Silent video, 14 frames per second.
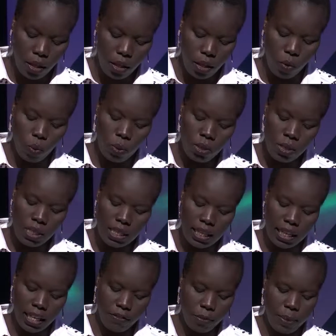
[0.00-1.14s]
The wounds it
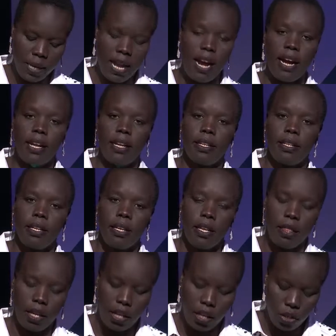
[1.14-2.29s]
leaves behind
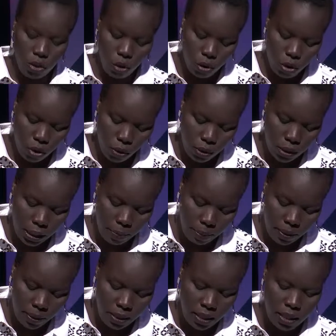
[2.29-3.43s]
that can go so deep
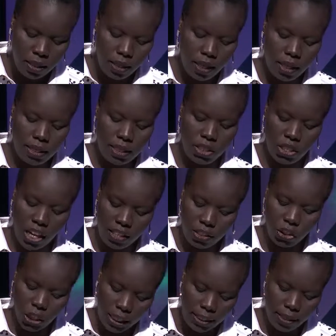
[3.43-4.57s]
that they
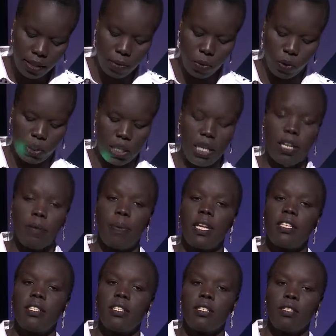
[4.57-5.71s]
shatter the most inner
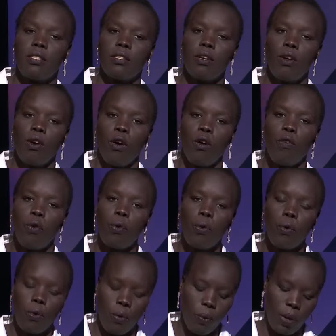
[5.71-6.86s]
pieces of
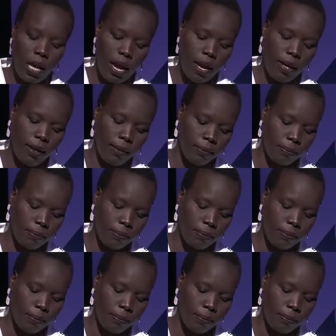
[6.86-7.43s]
who we are.